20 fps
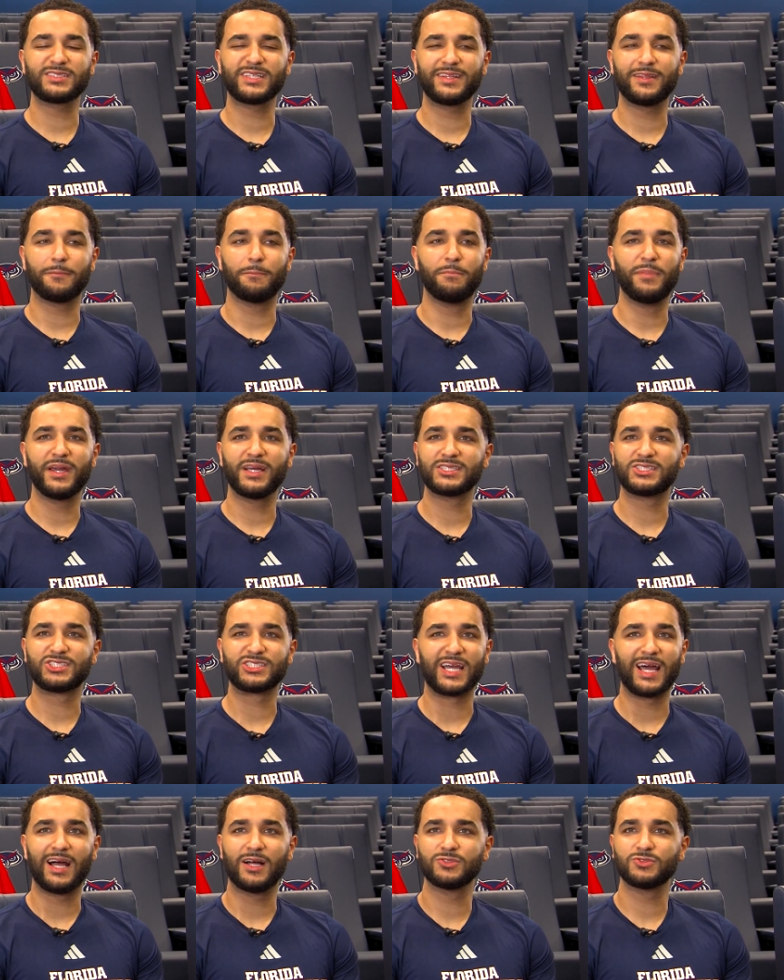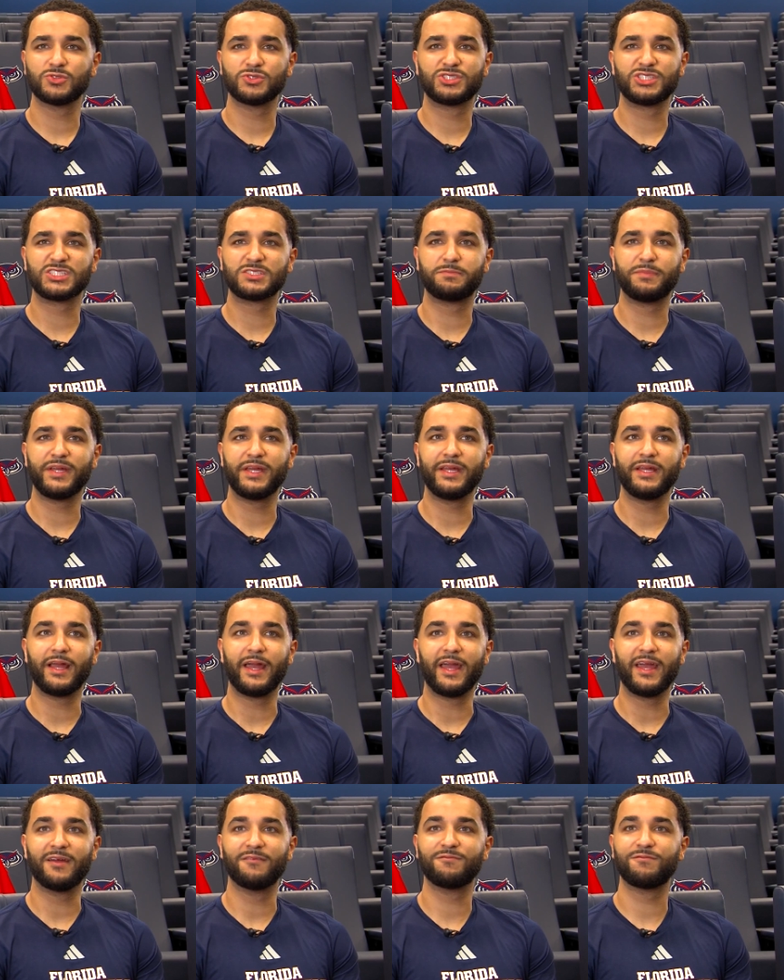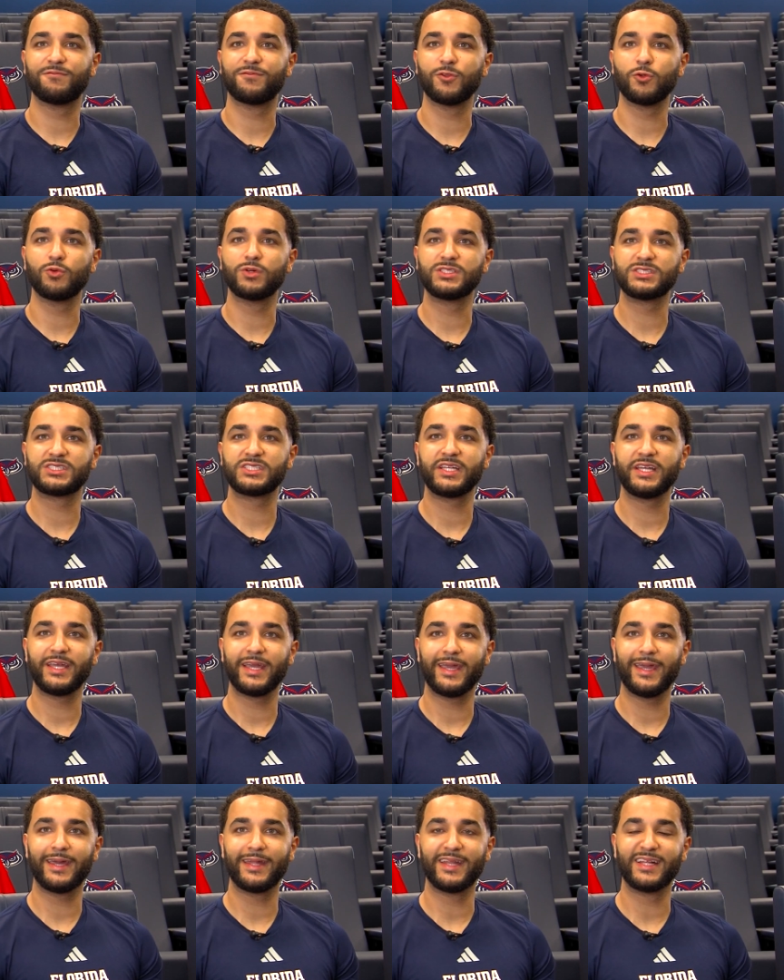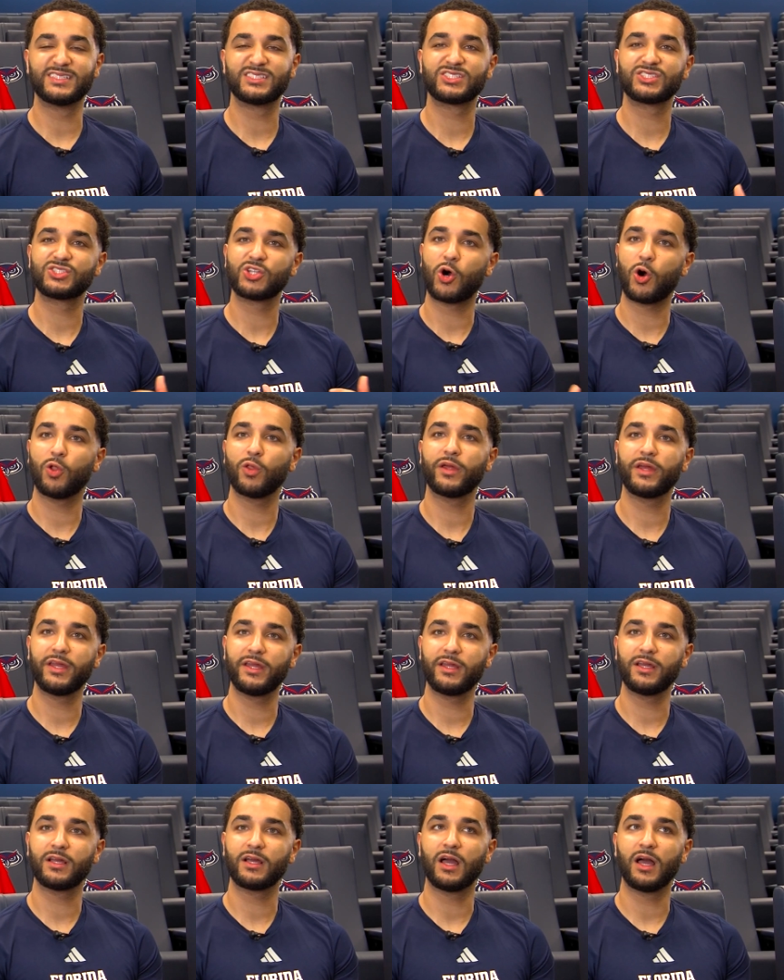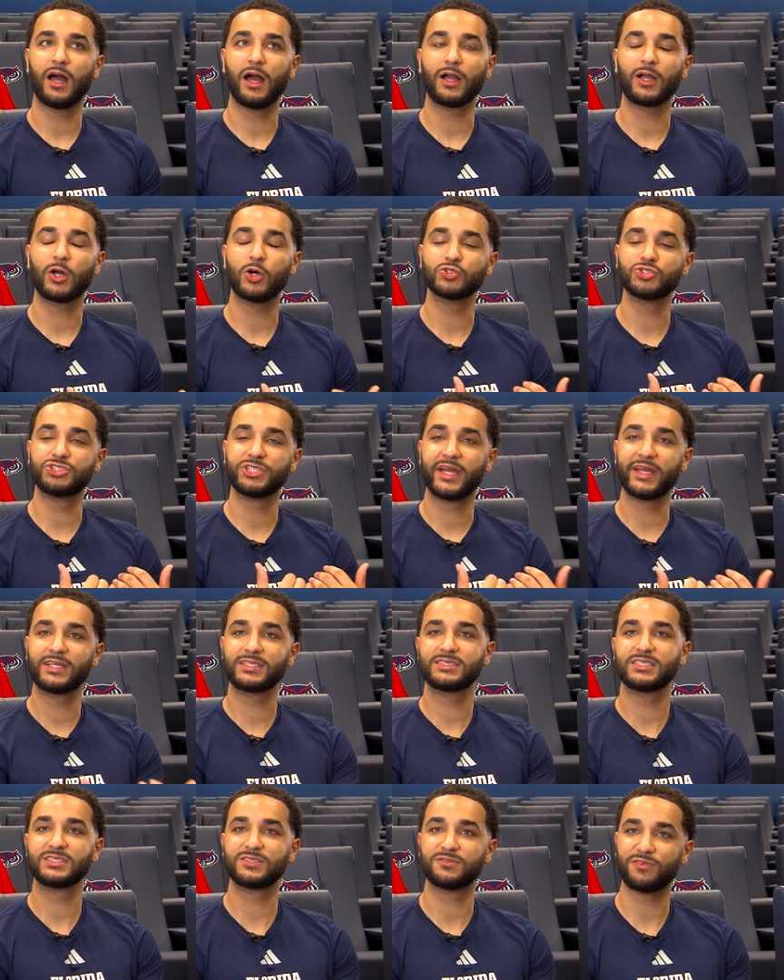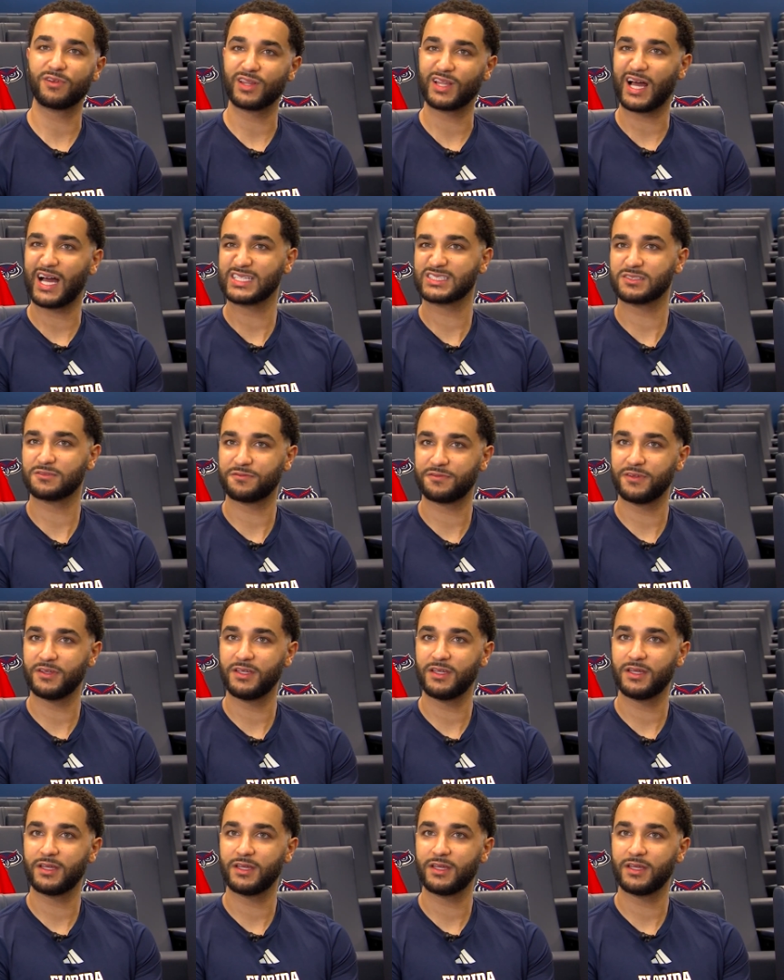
say the biggest challenge would just be influencing and installing Coach Jakus' philosophy.